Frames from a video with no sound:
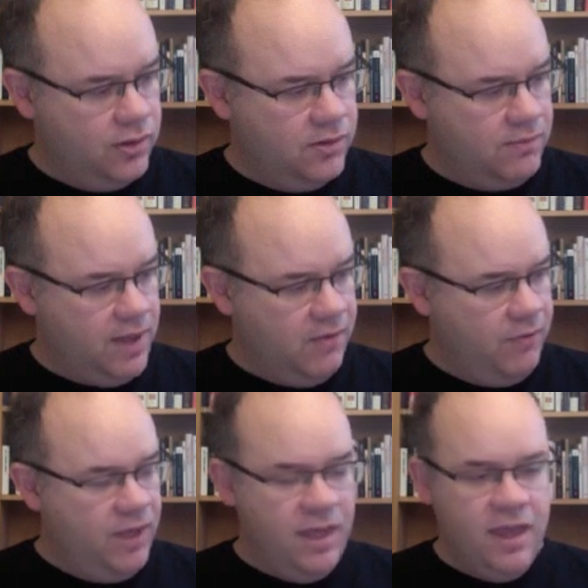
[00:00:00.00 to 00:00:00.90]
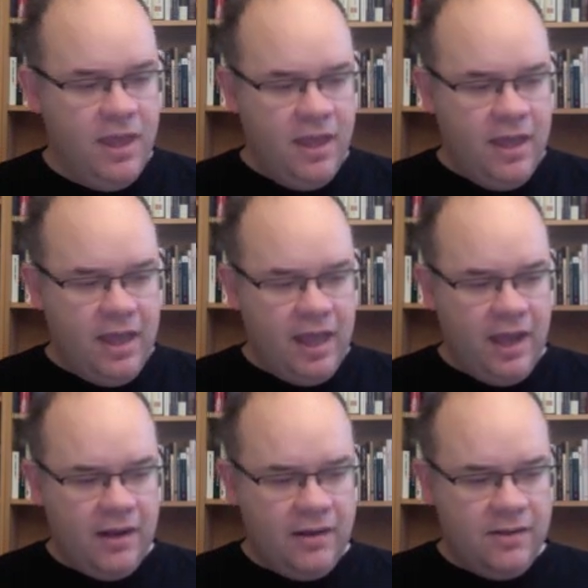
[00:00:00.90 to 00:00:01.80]
my wiki,
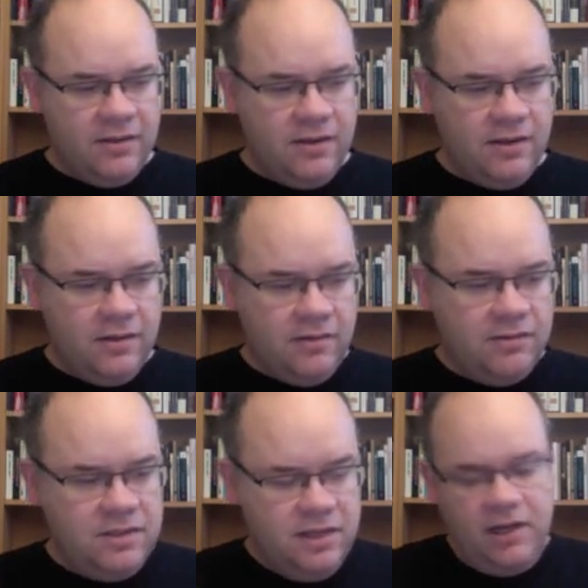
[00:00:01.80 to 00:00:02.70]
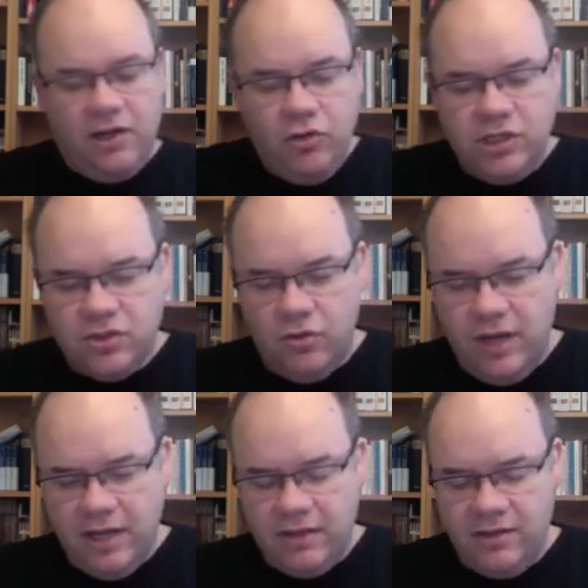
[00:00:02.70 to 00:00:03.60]
and I could just
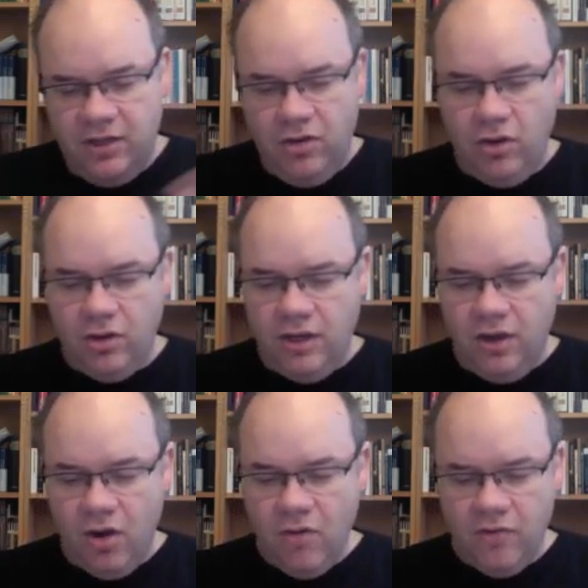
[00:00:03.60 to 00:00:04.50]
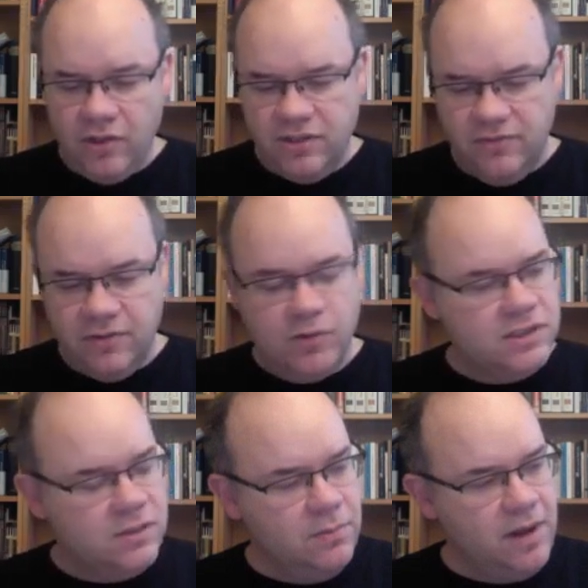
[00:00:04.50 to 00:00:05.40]
connect the authors if there
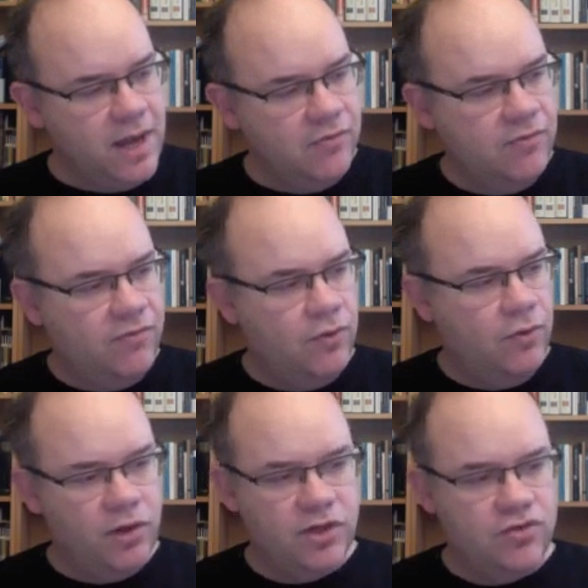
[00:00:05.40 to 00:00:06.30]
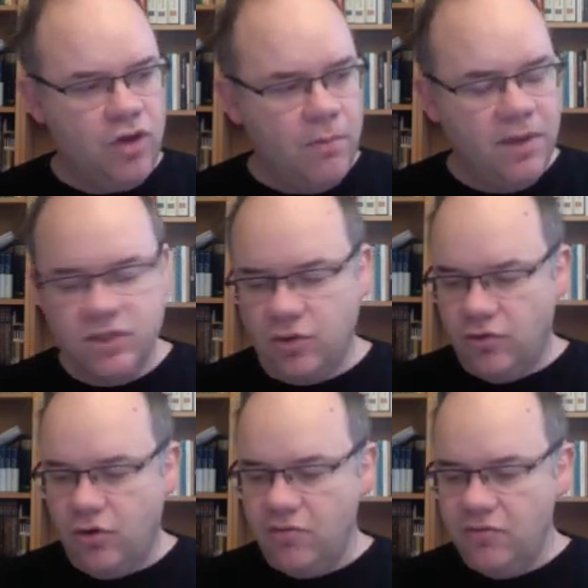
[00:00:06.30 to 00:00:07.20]
wasn't a blind review, or the topics, or the
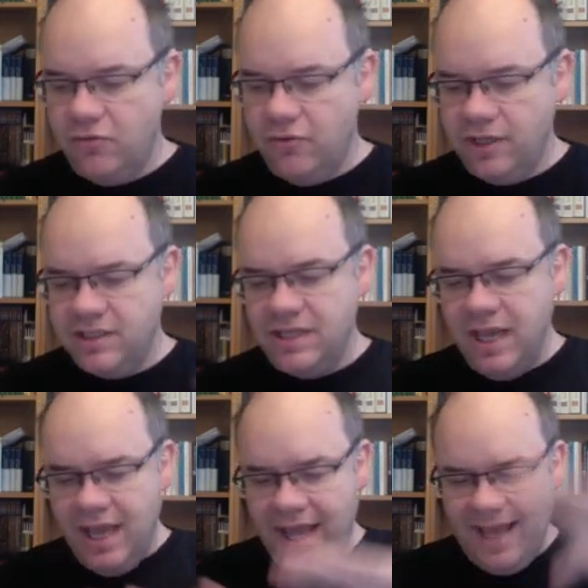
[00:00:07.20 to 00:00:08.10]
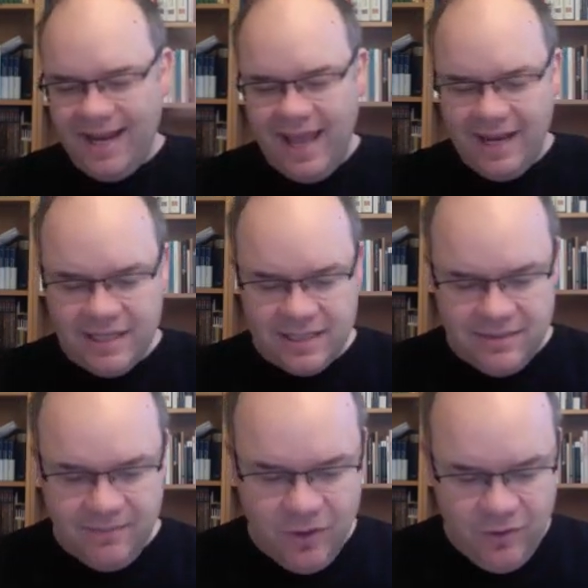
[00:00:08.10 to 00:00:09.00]
conference, and I had
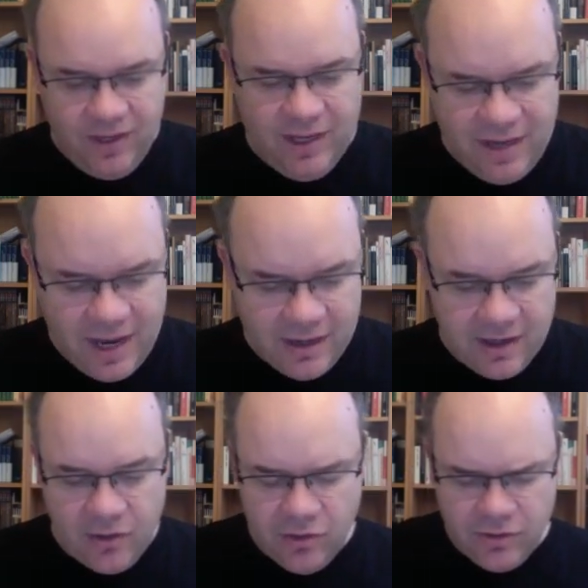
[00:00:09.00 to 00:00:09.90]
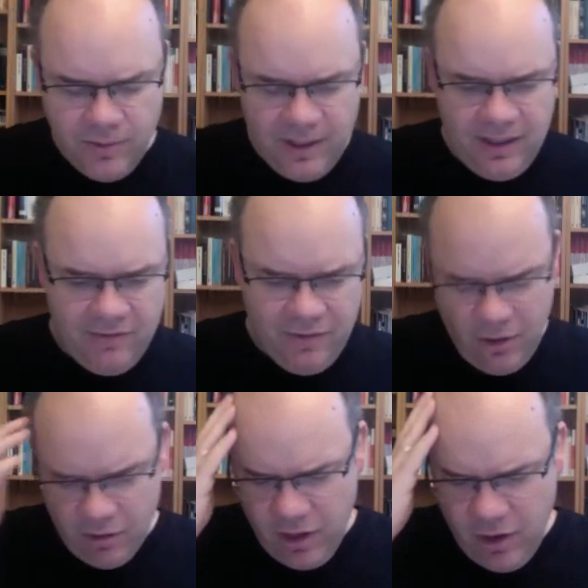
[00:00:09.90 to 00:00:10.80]
this quick connect, and I could quickly figure
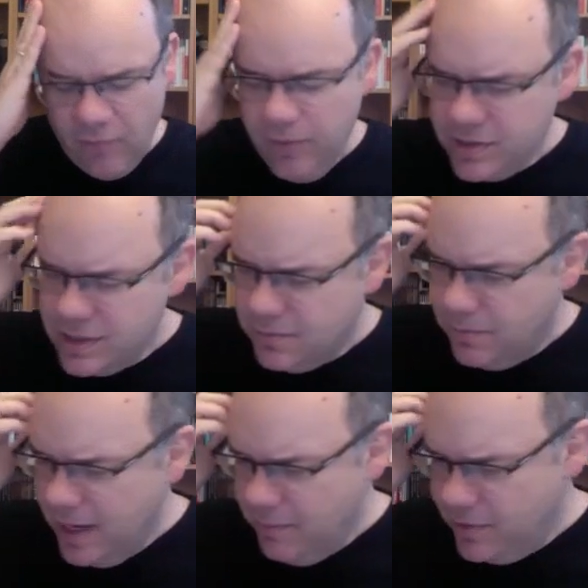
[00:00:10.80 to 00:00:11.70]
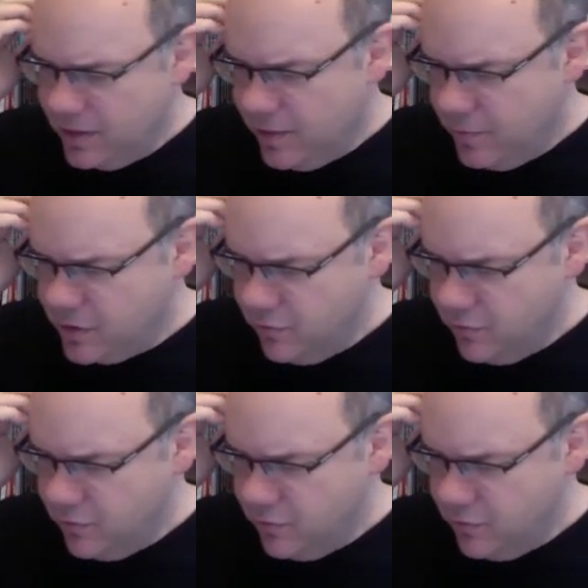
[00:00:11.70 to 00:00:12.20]
out, oh, there was this paper that I was